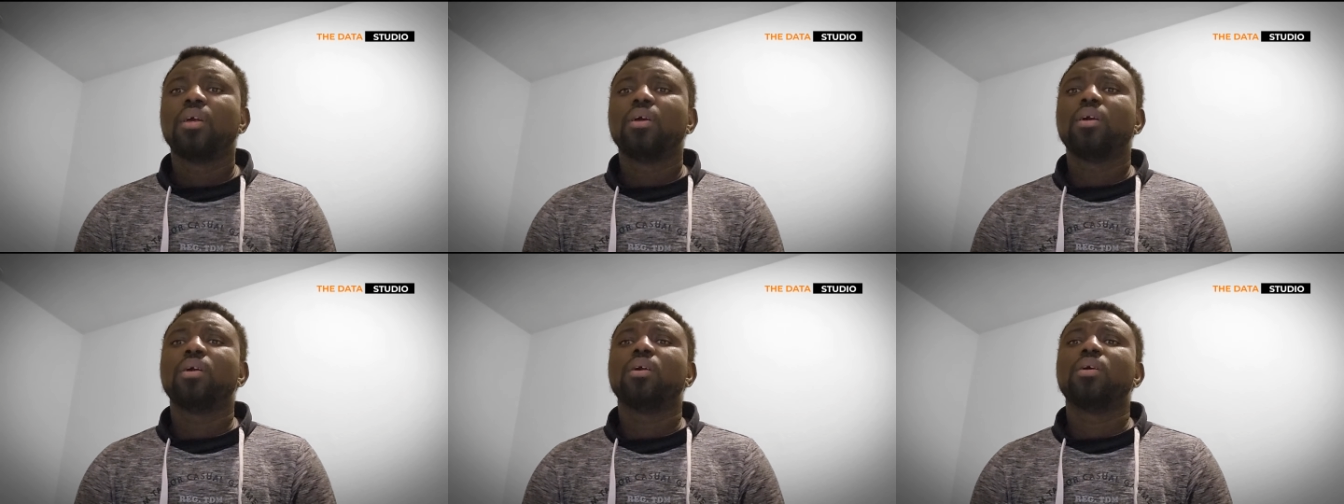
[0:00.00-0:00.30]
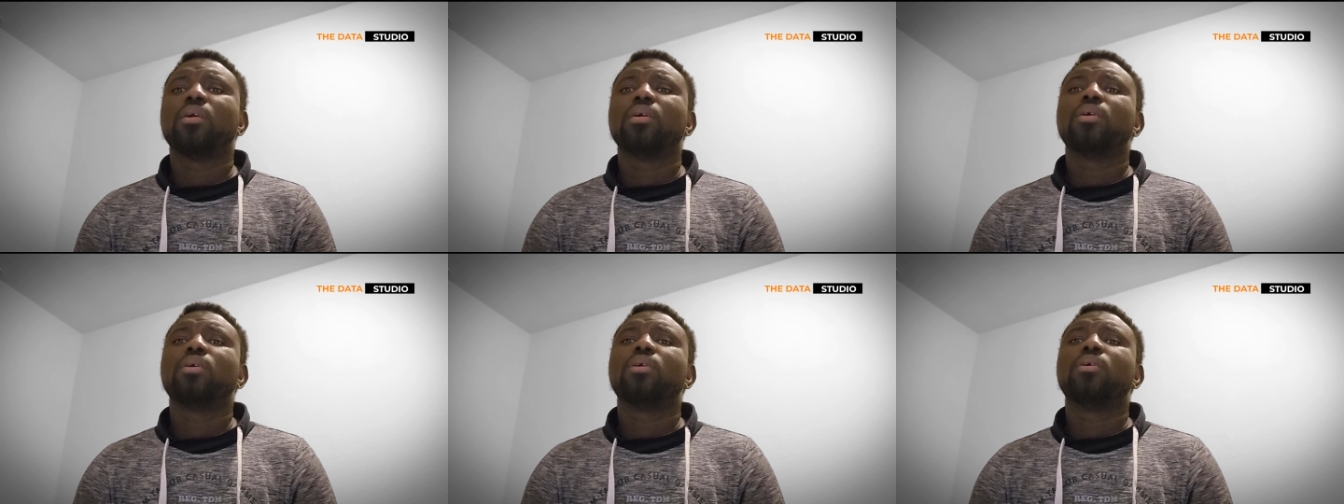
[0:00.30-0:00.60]

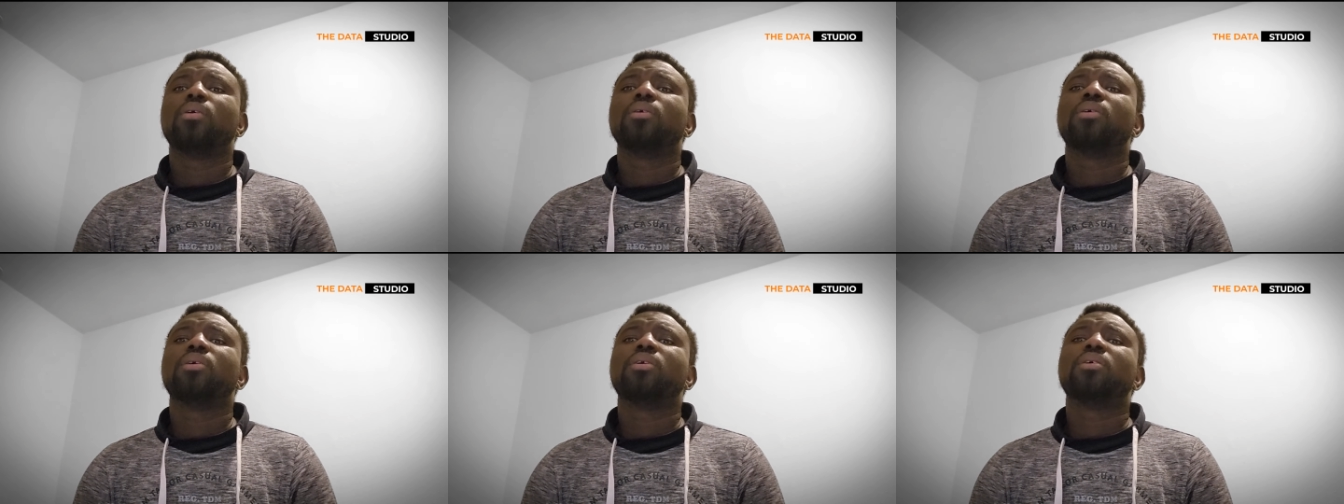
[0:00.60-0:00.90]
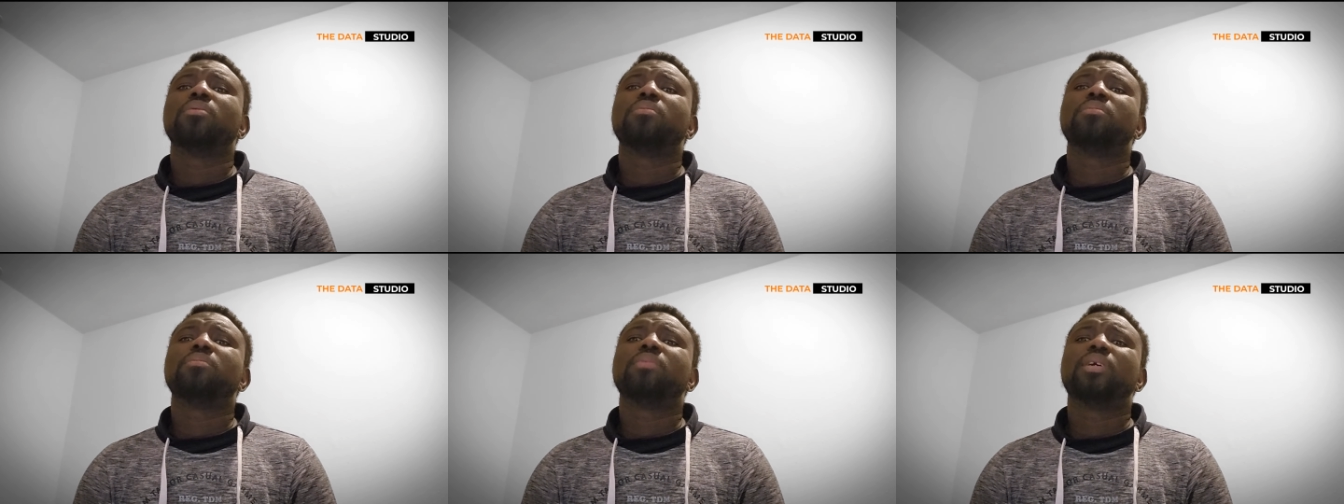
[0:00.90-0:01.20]

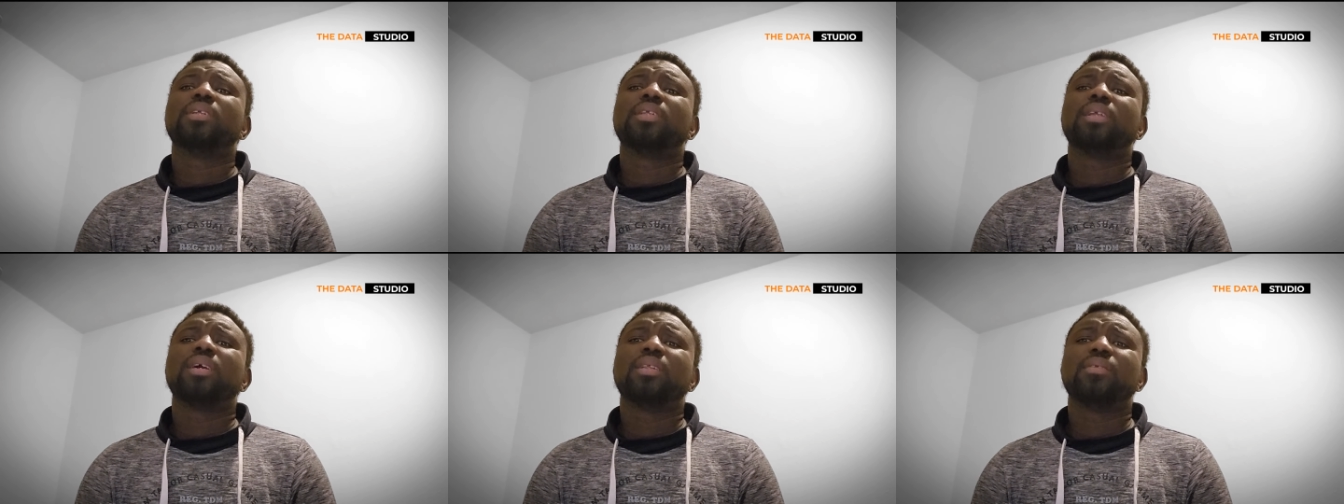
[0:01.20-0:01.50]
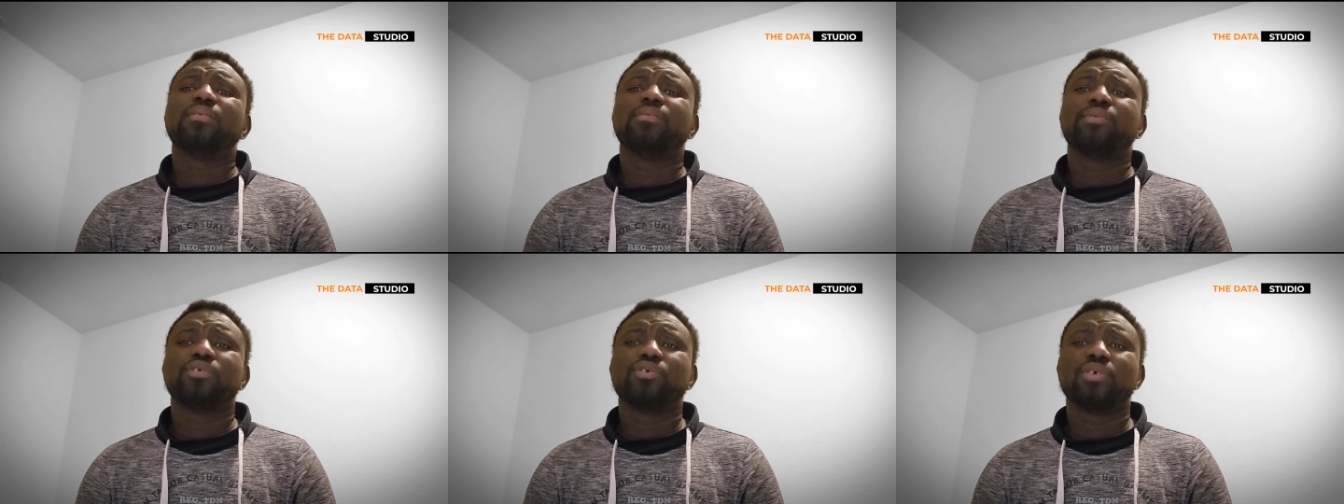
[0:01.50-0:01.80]
and then
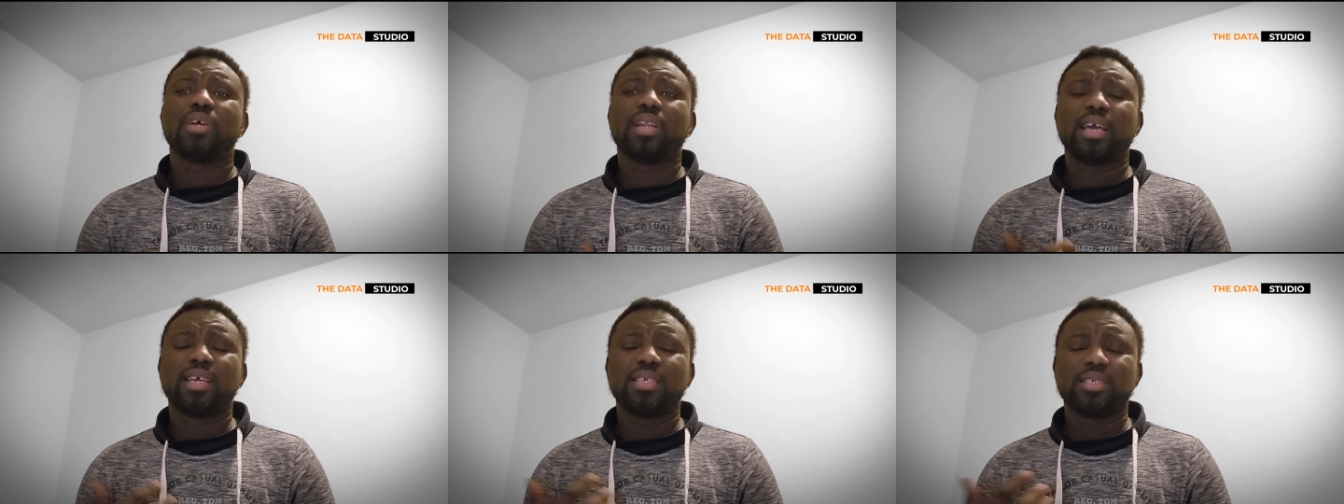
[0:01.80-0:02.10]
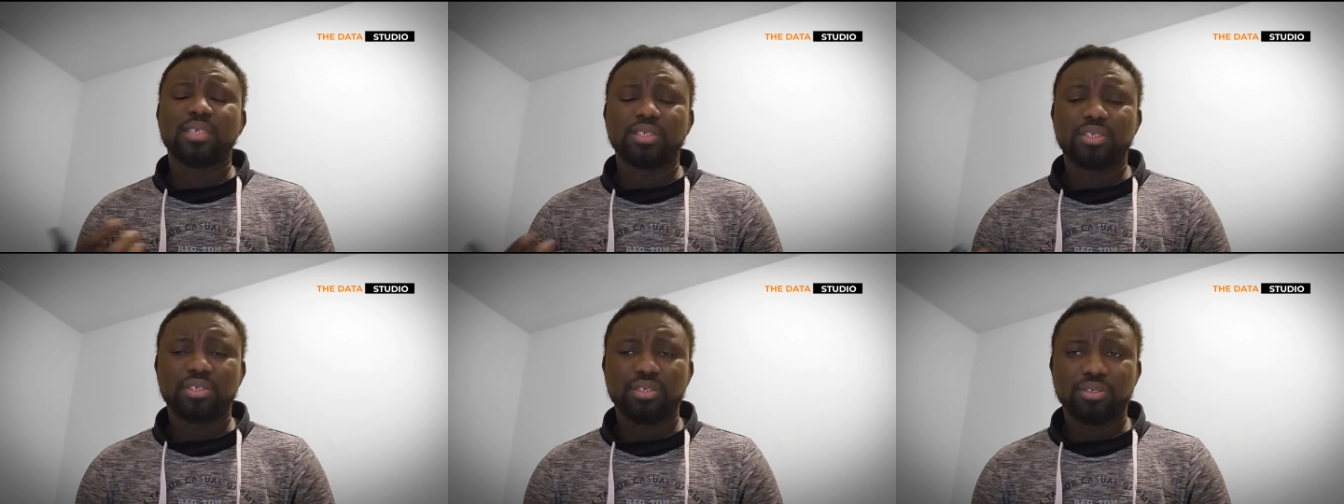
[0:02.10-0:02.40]

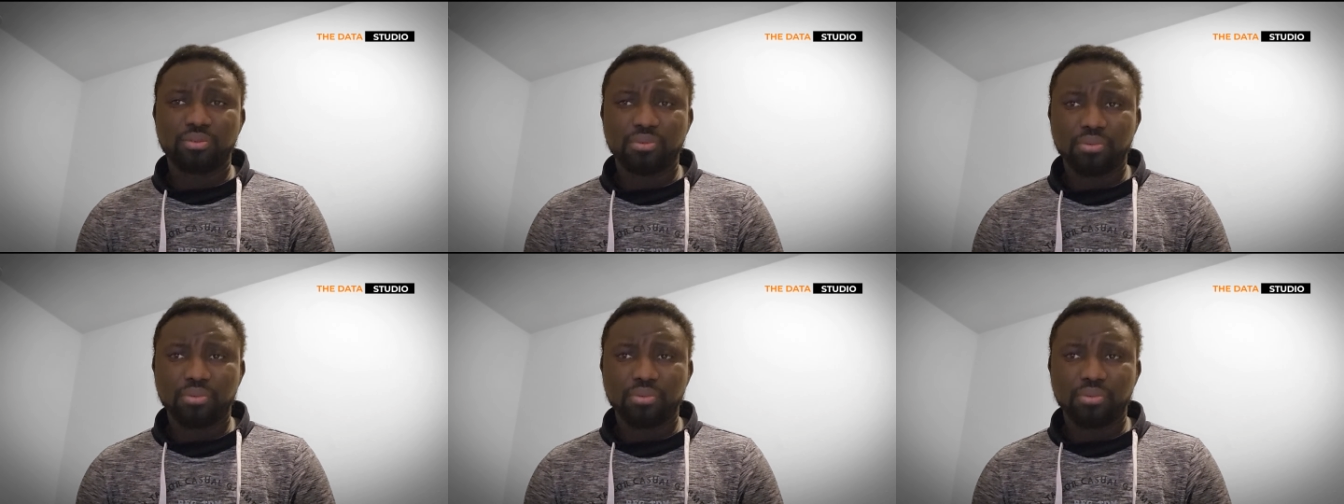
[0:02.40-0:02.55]
visualization